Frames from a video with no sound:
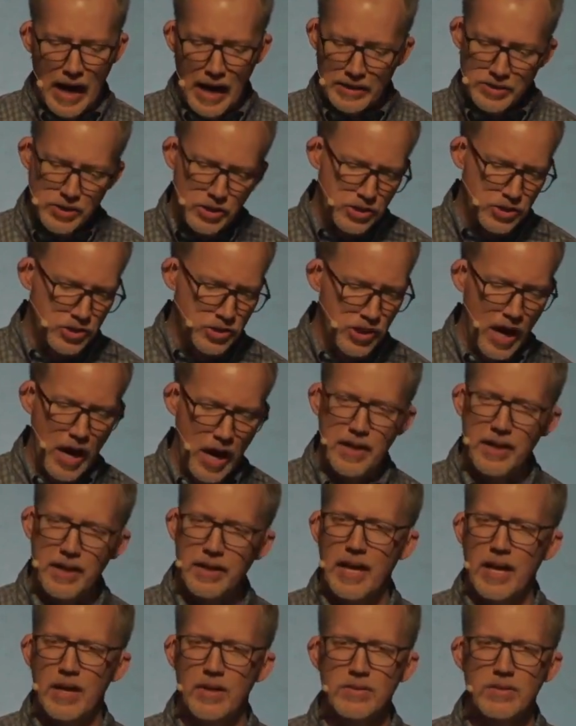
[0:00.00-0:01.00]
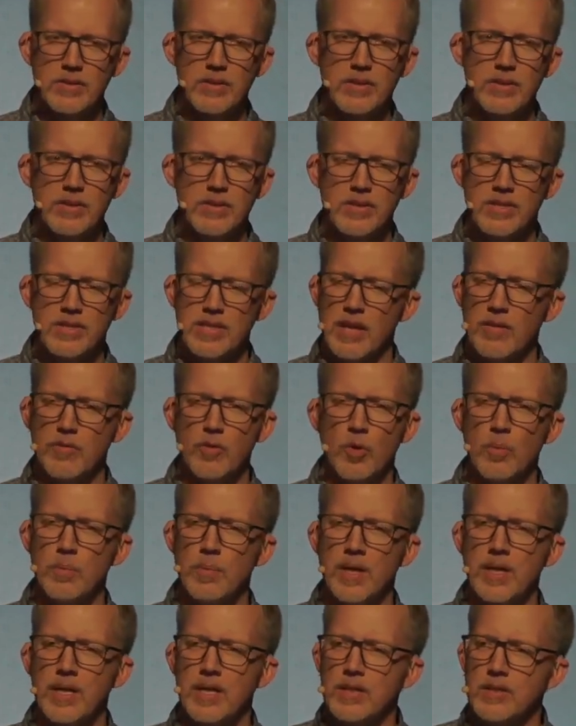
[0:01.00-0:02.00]
I, I just jotted down
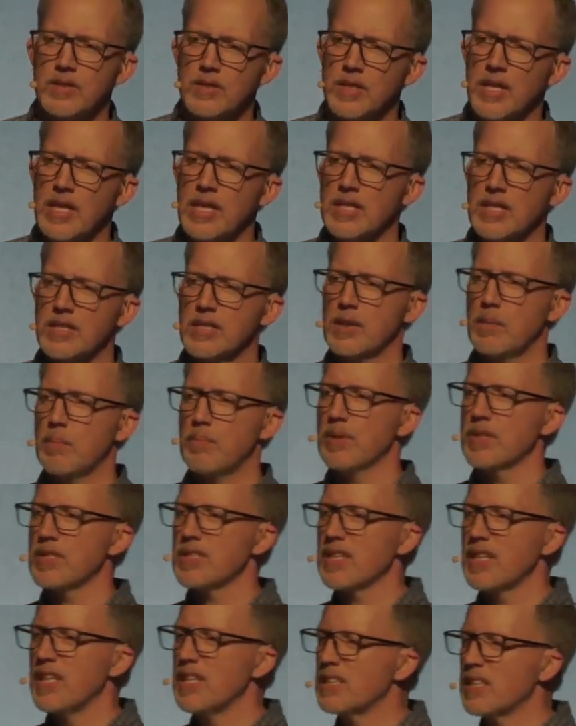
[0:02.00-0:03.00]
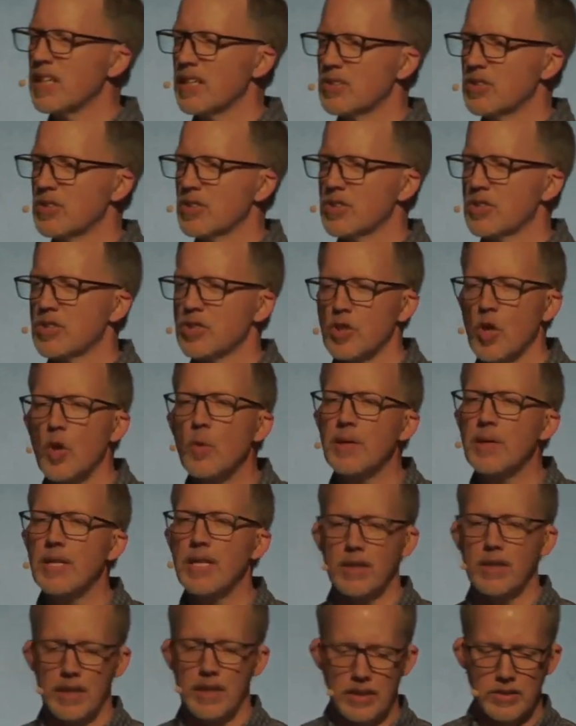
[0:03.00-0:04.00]
several because simplicity touches so
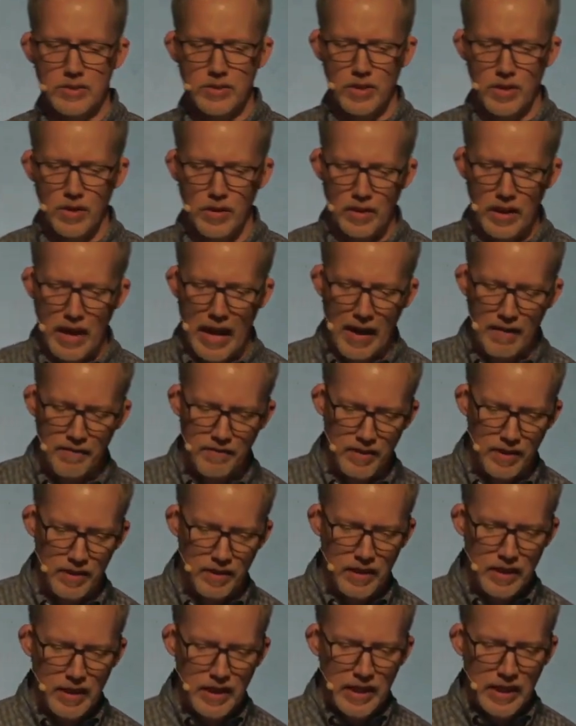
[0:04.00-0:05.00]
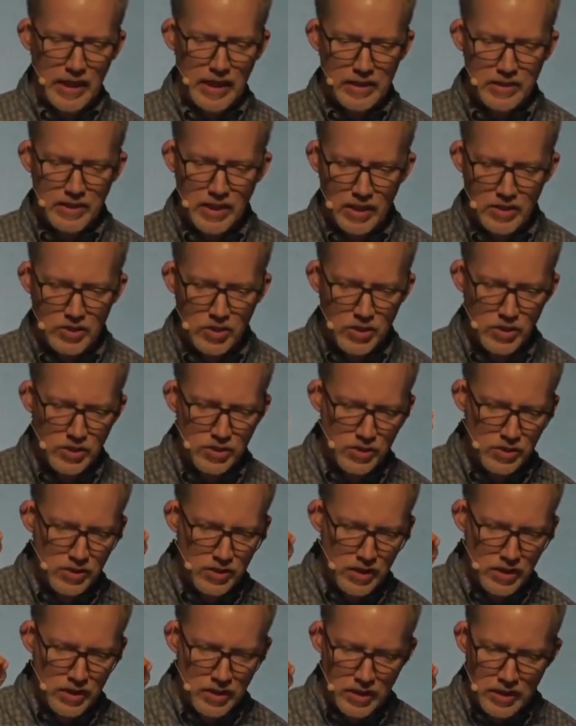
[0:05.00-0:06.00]
many things in our life. It, it
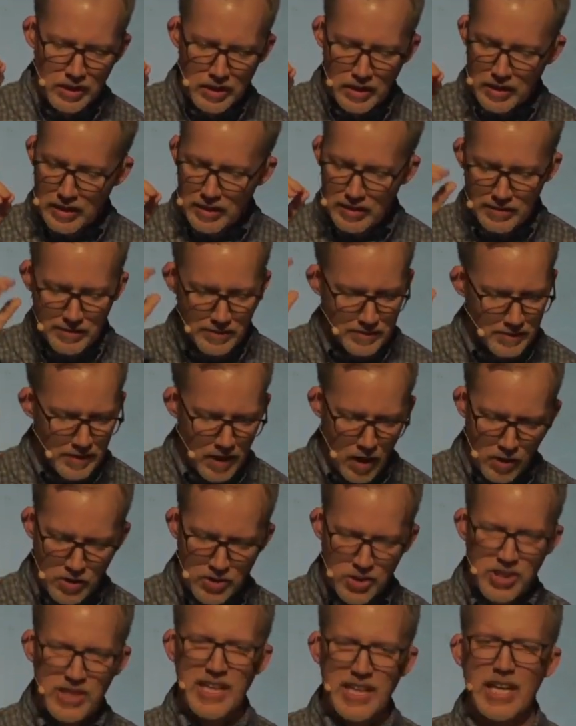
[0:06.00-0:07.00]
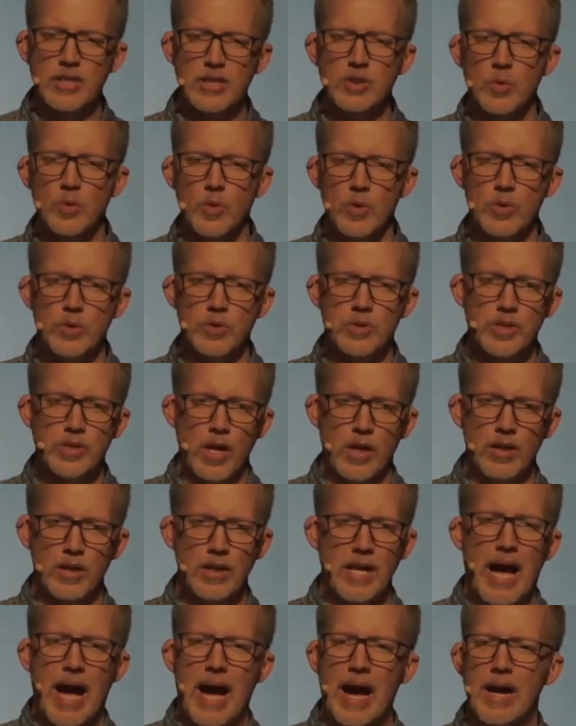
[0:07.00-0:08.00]
touches our schedules,
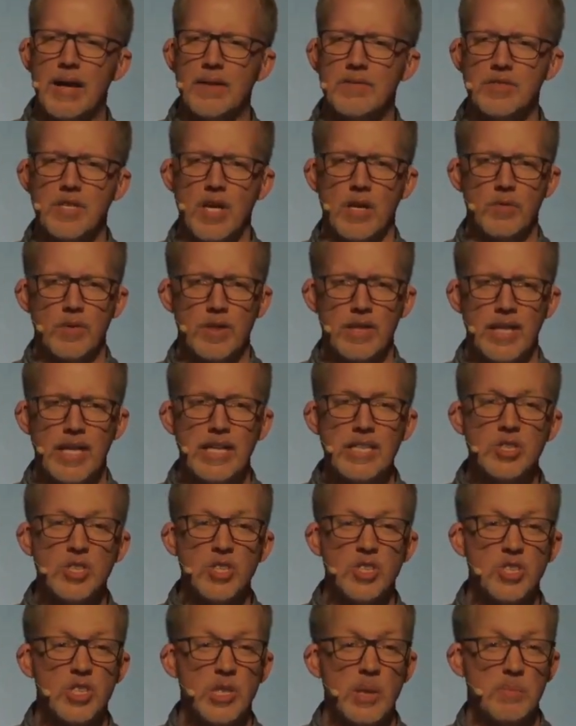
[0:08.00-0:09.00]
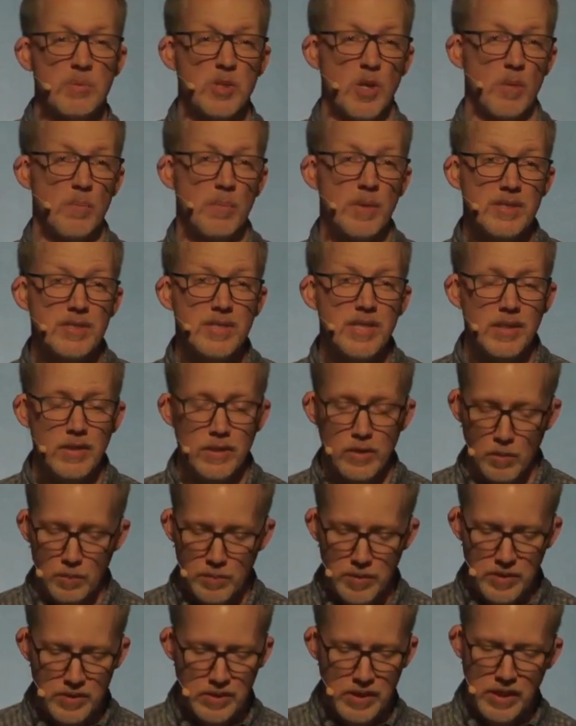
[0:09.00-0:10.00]
our lives, our relationships, our
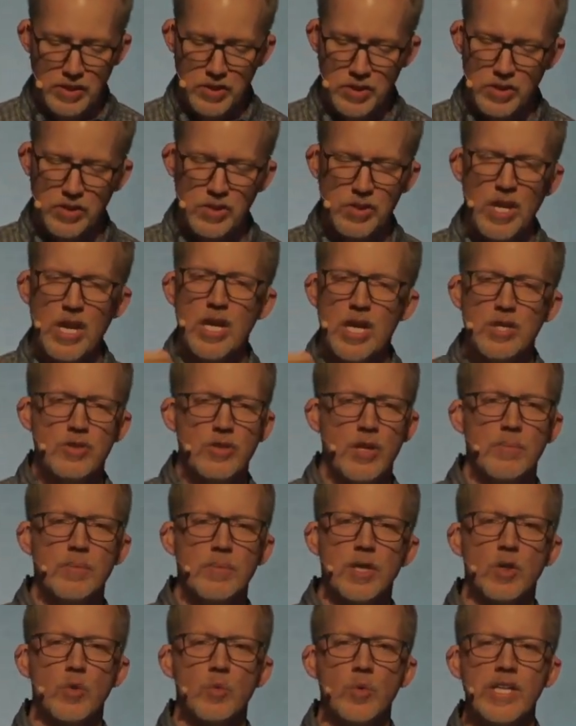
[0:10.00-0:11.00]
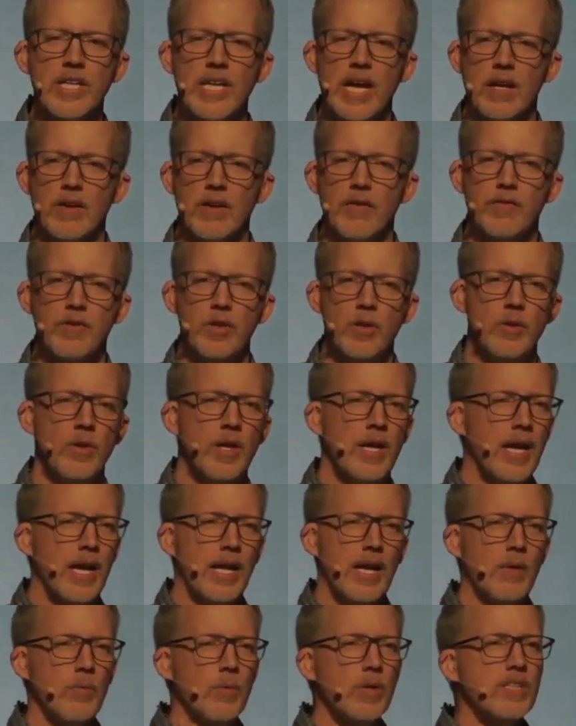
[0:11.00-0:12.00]
material possessions. So I'm going to read out a few,
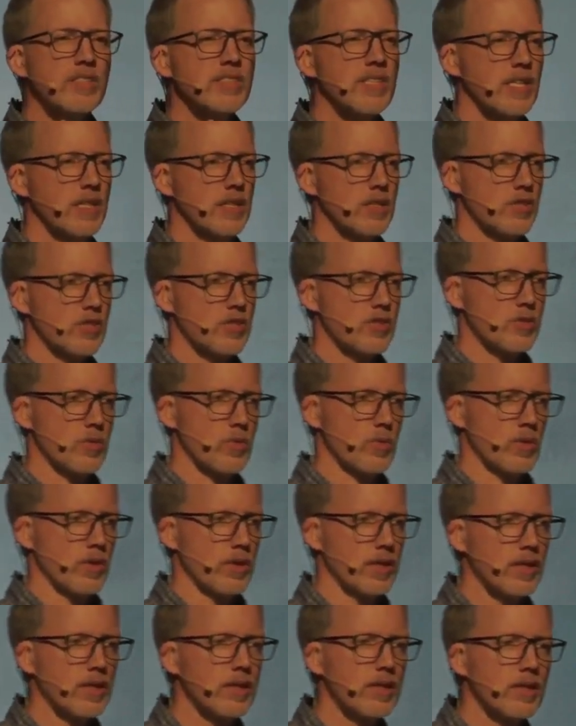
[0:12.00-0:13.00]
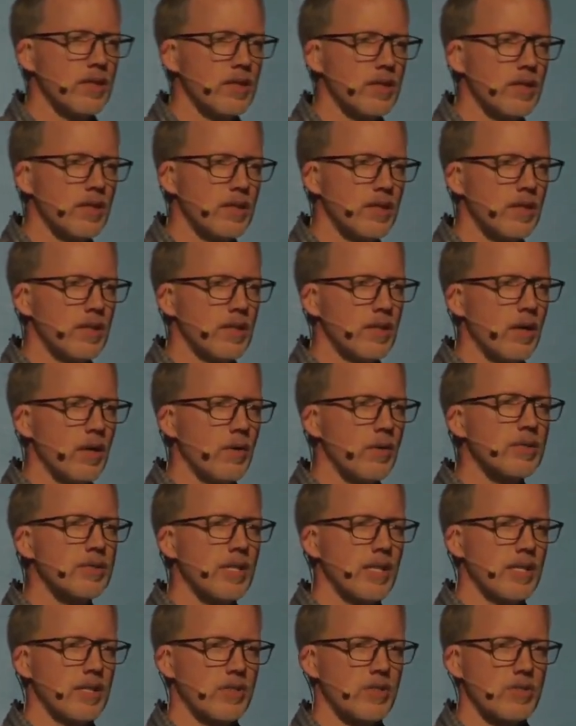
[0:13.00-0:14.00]
and I want to tell you a story. I
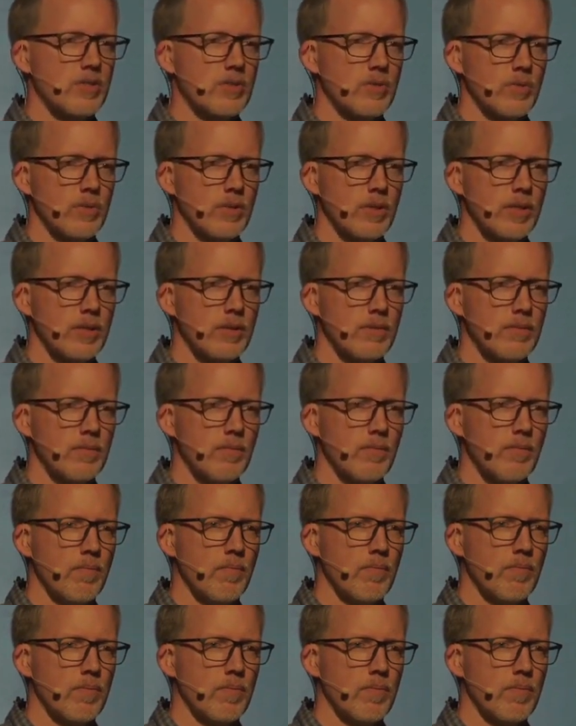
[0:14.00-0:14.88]
want to tell you a story.